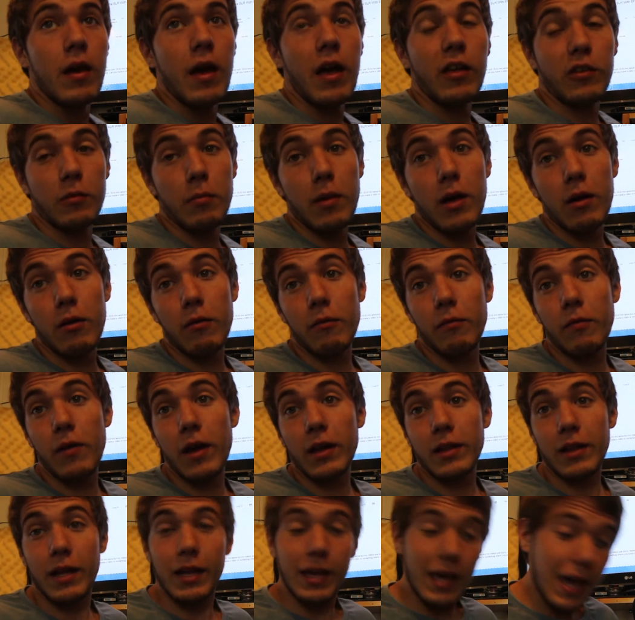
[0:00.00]
As a matter of
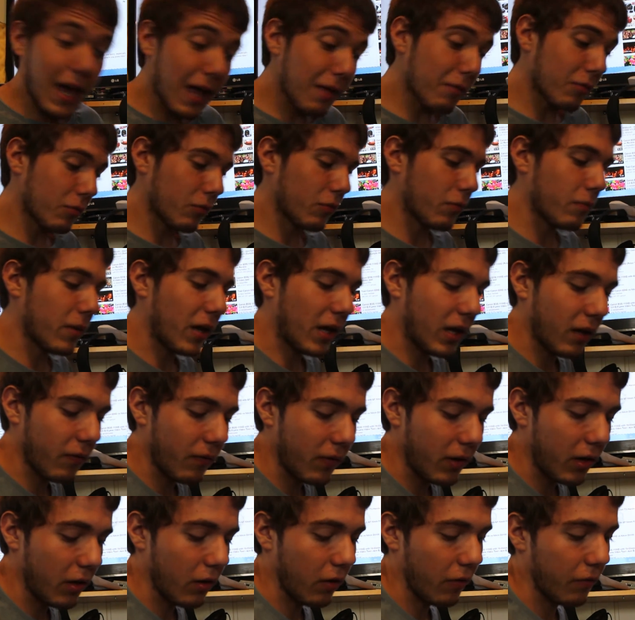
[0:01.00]
fact, I can make a
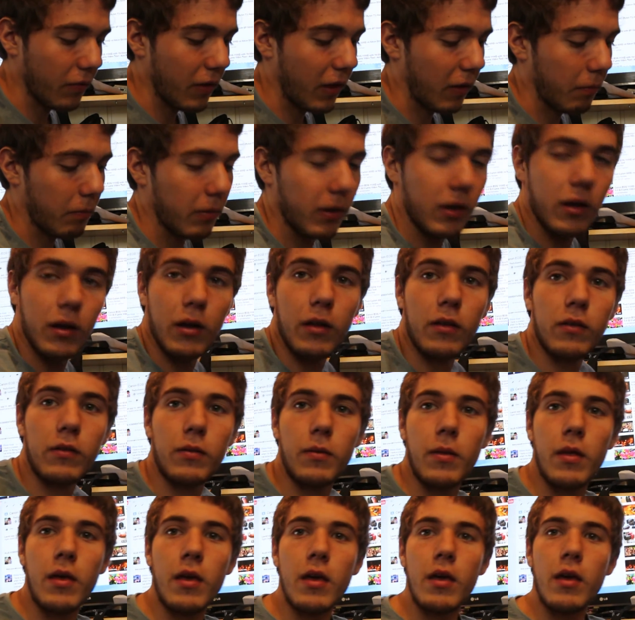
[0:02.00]
video of that
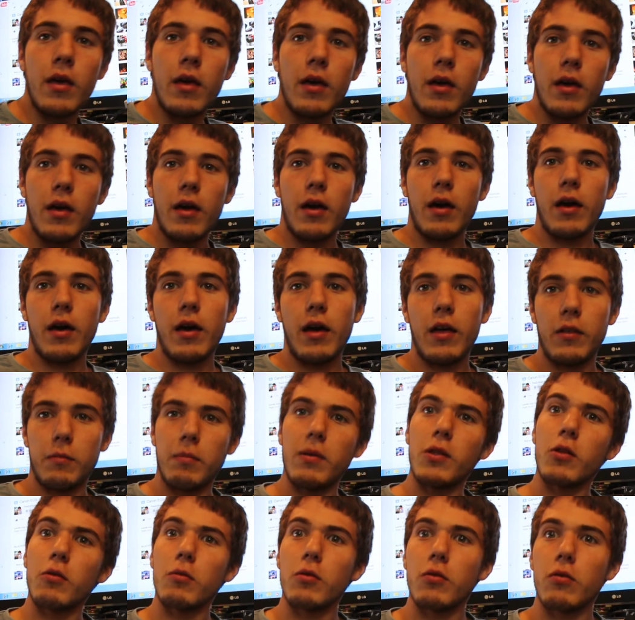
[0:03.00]
because as
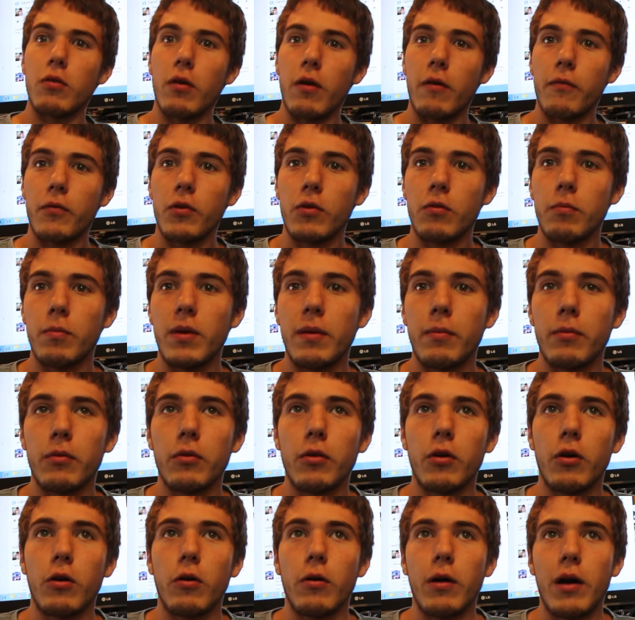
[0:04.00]
many of you people
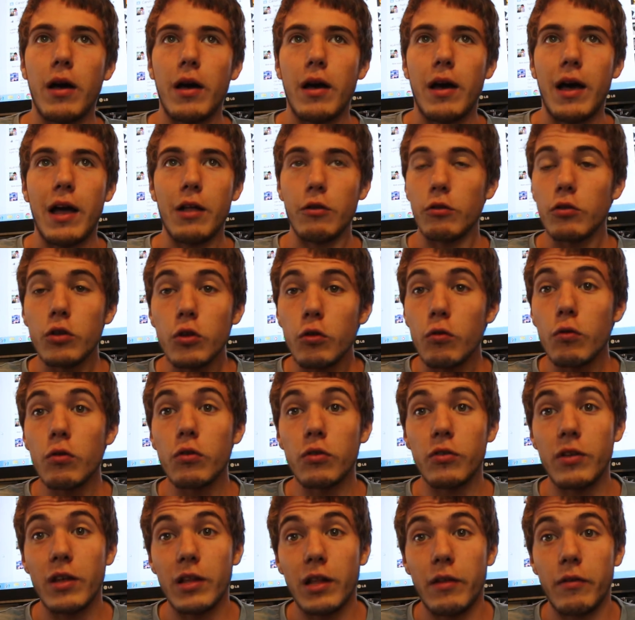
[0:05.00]
know, I don't
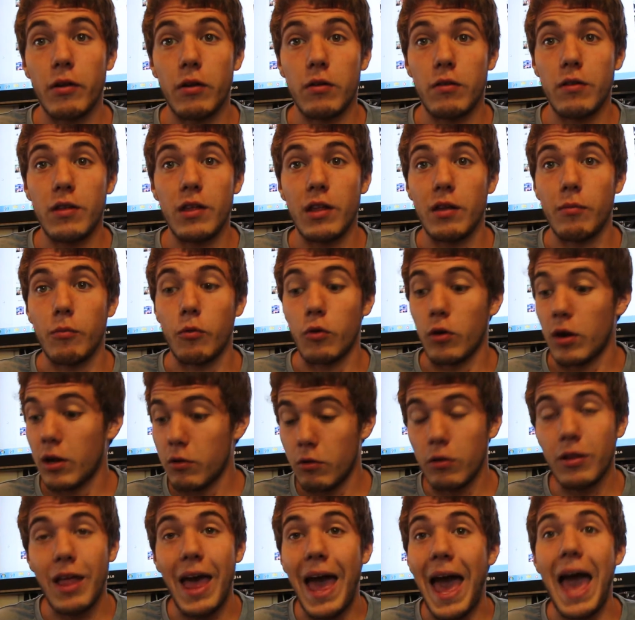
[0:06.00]
use the 1100D anymore. I
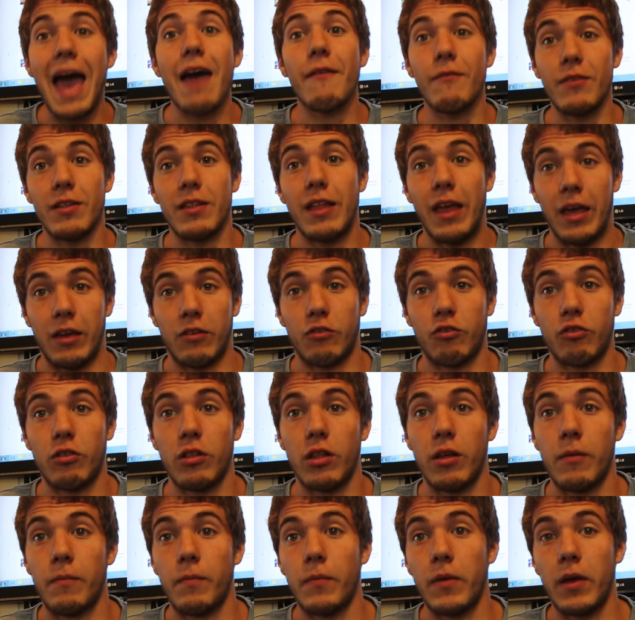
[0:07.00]
don't have it
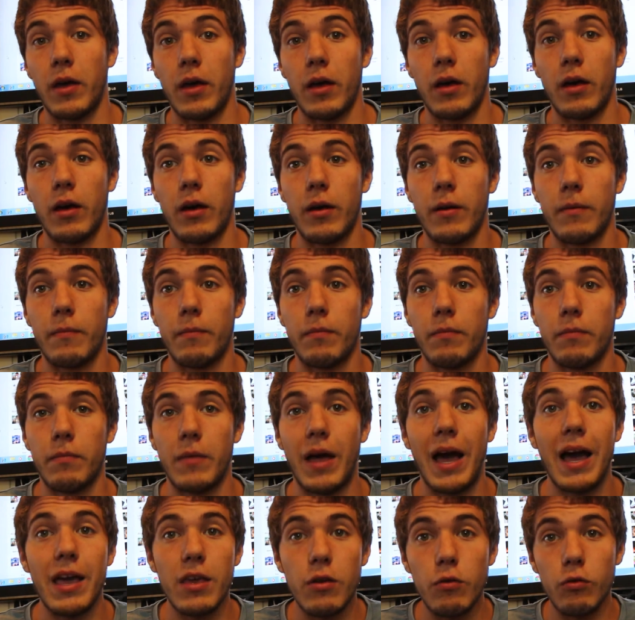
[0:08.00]
actually.
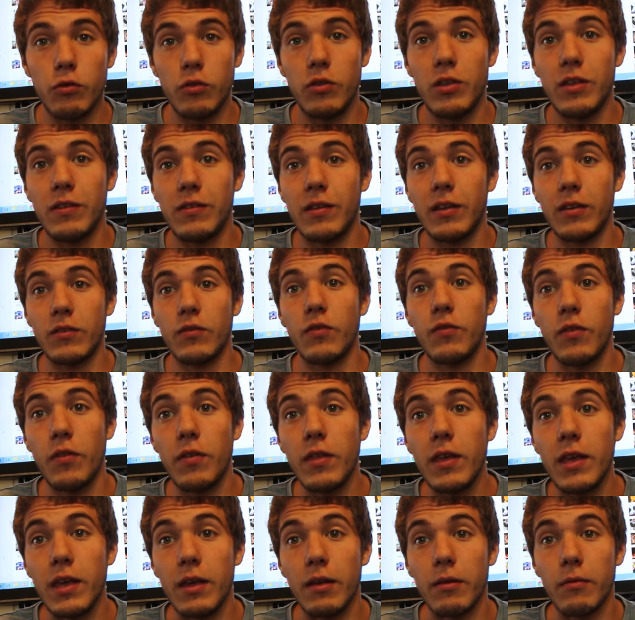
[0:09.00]
I use the
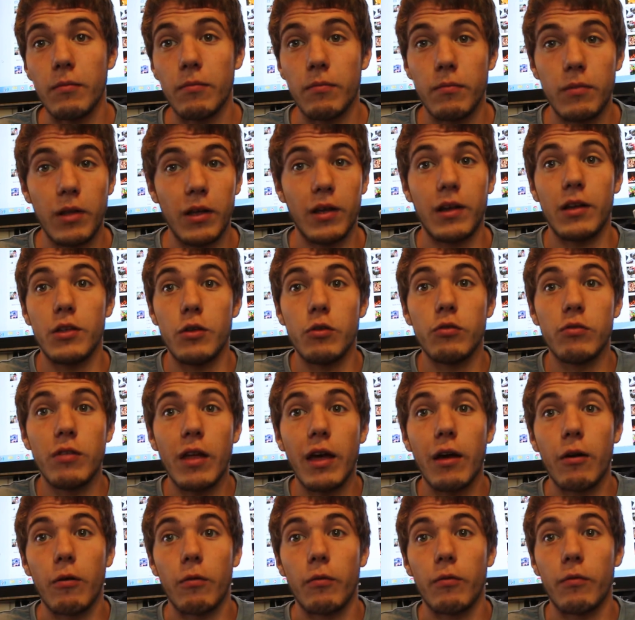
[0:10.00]
650D like I use
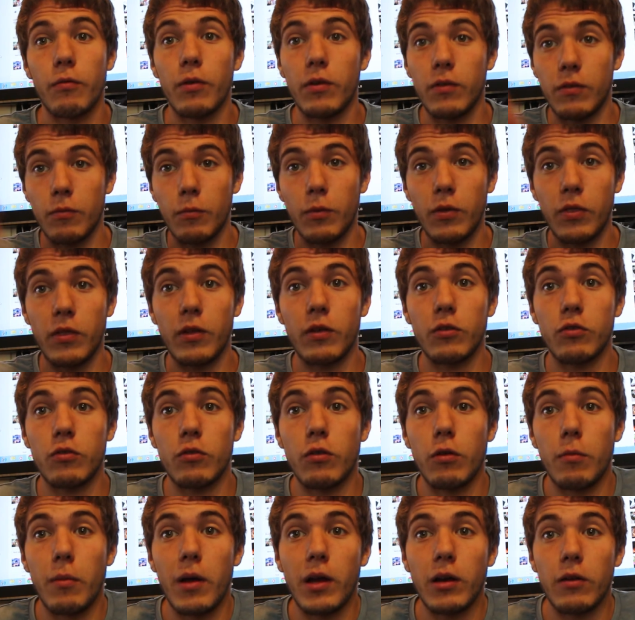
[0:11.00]
now with the
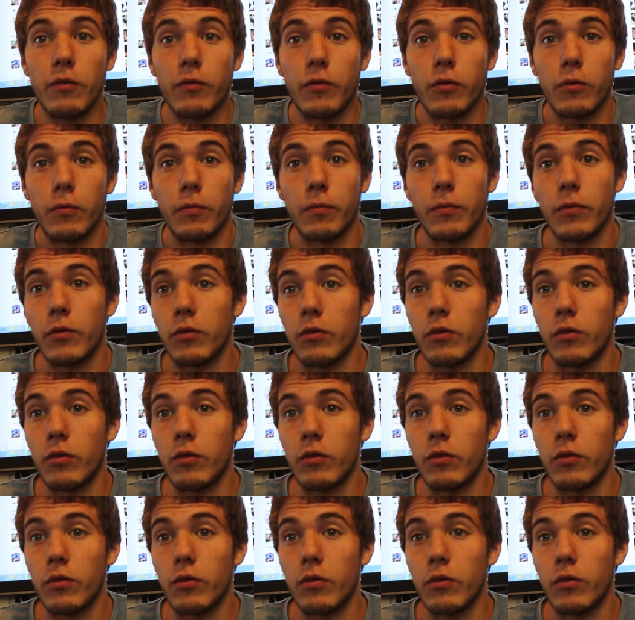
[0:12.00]
external microphone.